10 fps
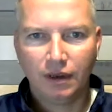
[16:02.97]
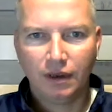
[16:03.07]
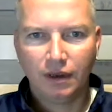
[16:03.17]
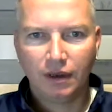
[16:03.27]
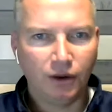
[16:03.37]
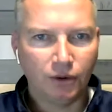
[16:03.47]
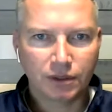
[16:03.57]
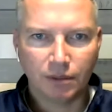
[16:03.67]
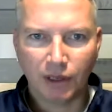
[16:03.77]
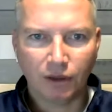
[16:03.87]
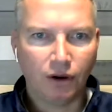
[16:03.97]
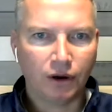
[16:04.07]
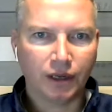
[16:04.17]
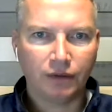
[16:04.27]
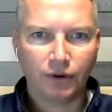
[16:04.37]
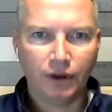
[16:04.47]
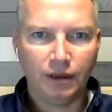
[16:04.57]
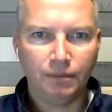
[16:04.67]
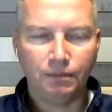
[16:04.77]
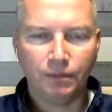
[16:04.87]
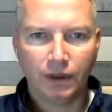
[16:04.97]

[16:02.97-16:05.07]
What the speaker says: and I knew it was going to be a long day for him.